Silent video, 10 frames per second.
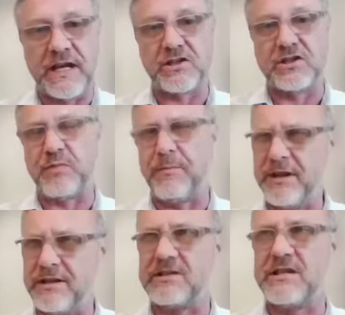Texas. I
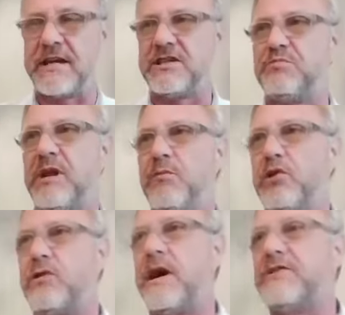think it's Texas
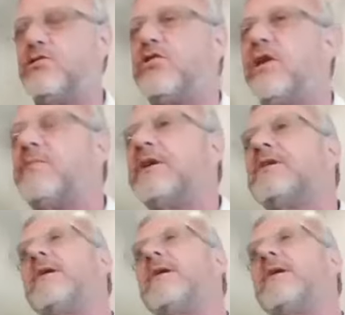Playboys. Roger will correct